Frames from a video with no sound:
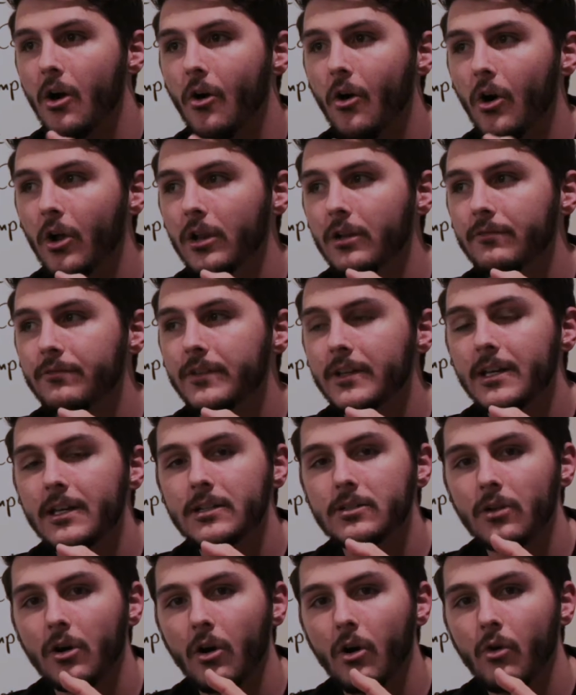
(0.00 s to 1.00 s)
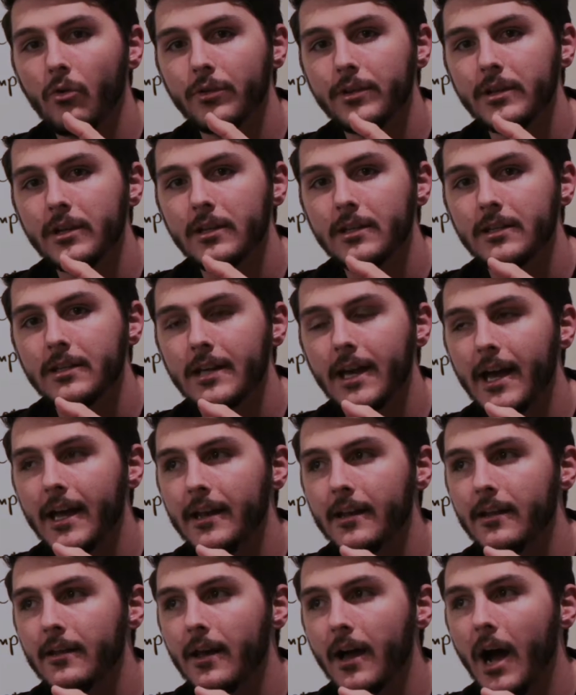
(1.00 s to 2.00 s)
all of these are only going to
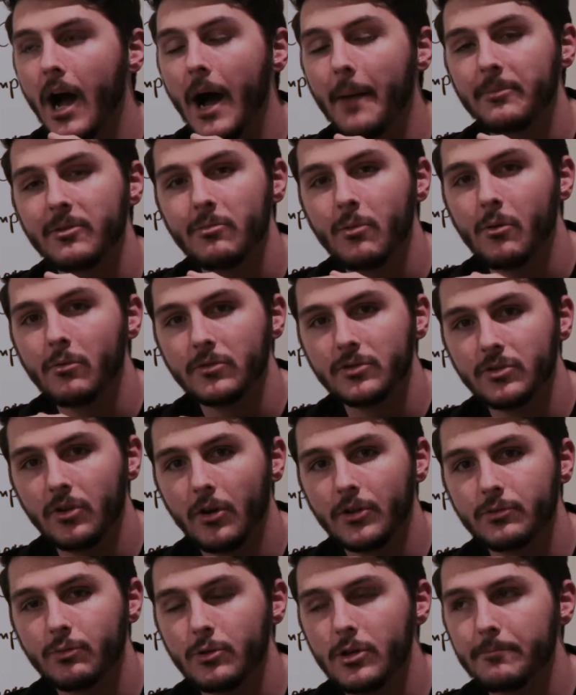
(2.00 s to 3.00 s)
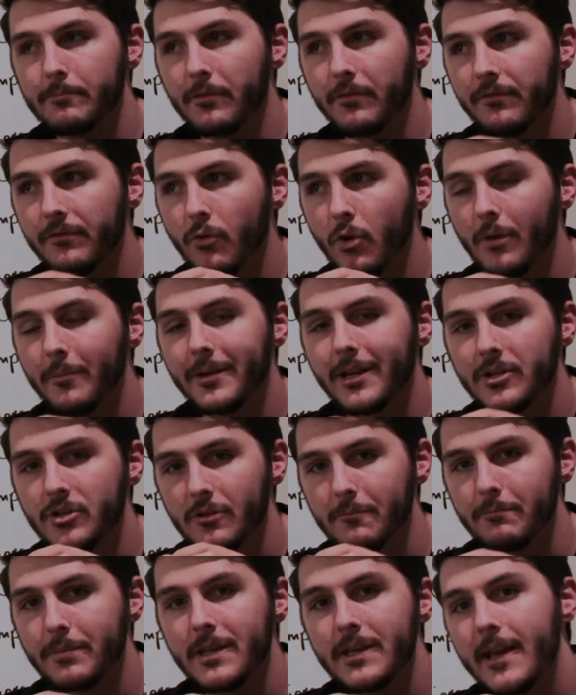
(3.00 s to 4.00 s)
get optimal results when you're performing at
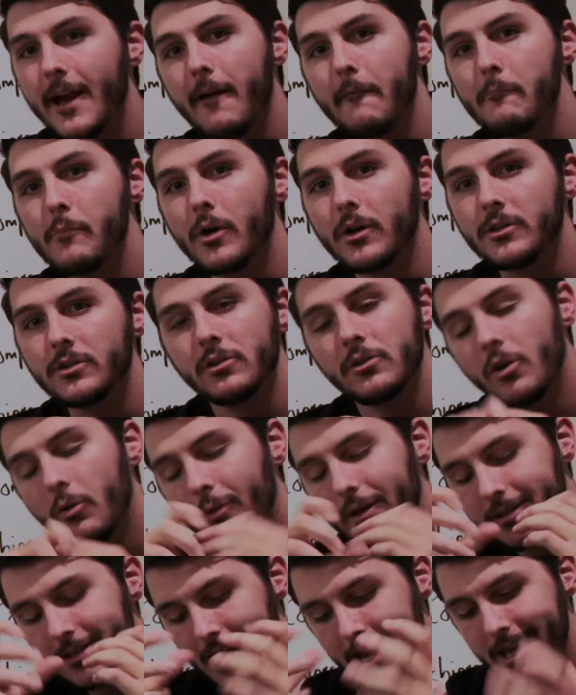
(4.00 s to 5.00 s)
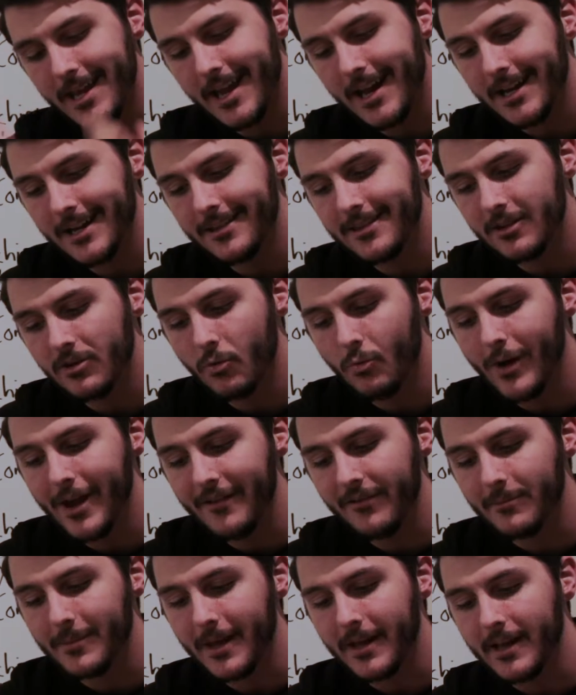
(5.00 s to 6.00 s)
your peak output. So you don't want to take anything
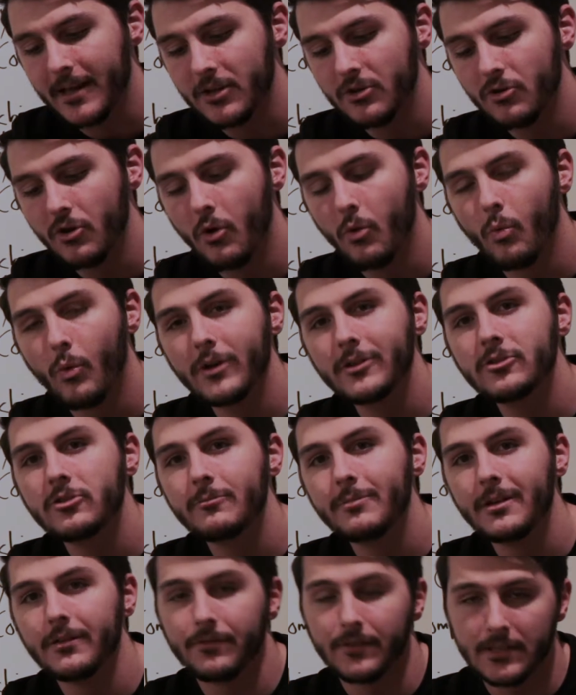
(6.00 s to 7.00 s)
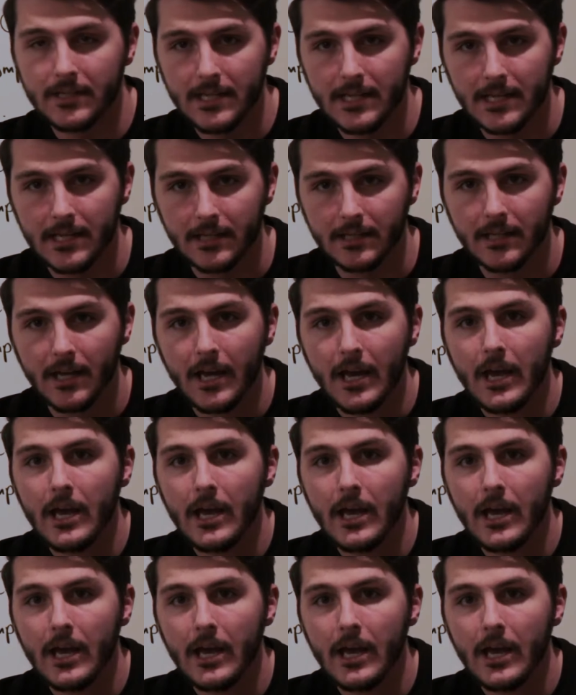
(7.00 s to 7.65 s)
away from that yet. You don't want to be fatigued.